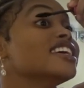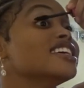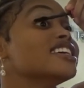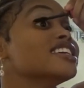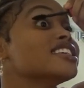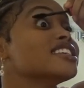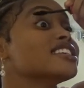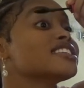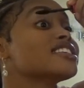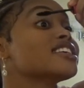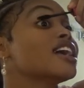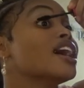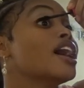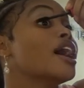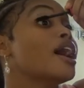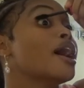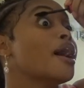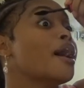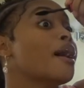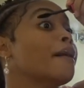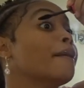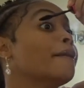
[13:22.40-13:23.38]
is
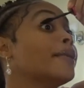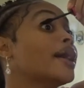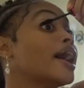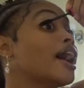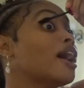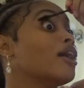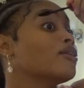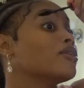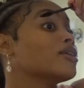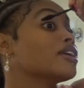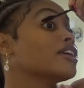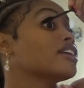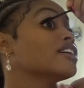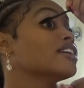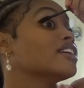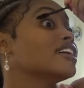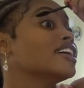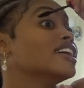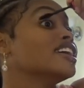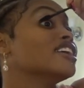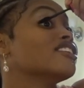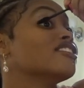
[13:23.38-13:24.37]
power.
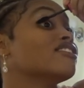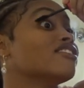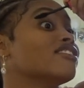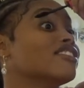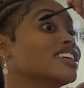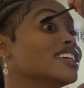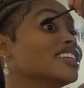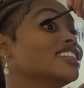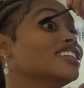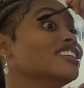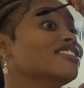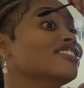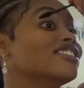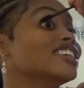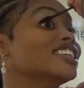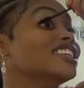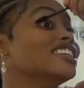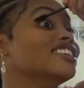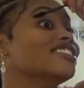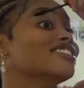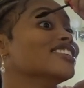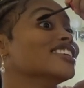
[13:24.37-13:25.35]
It really,
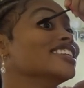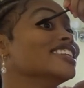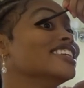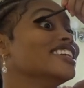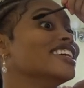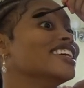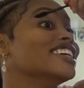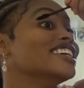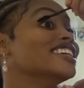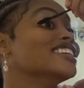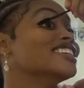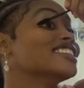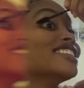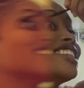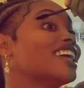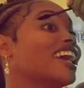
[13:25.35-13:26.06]
really, really is.